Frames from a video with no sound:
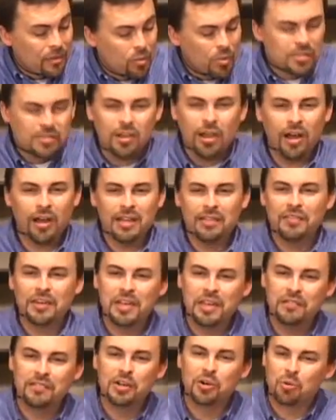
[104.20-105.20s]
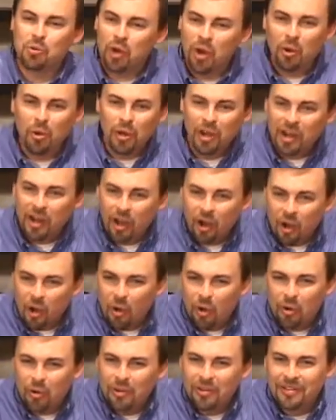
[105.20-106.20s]
Was God even given a role at
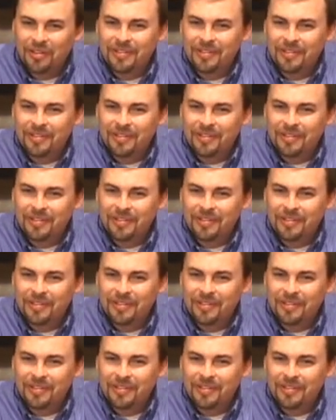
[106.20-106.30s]
all?